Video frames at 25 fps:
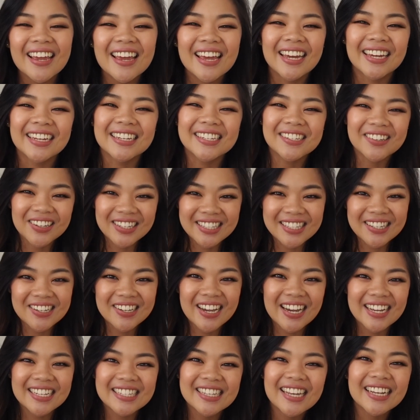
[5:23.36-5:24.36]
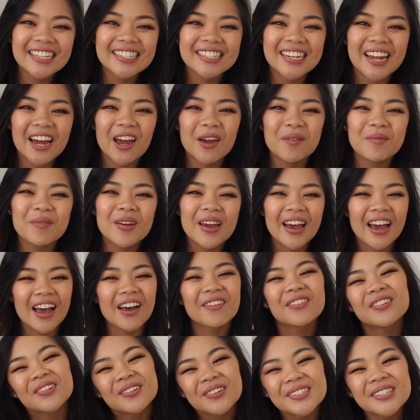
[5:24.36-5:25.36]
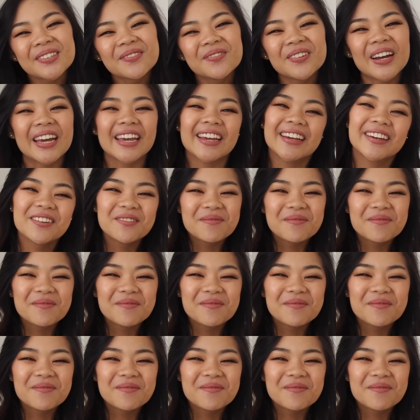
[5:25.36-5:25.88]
Until I see you guys next time, have an awesome week.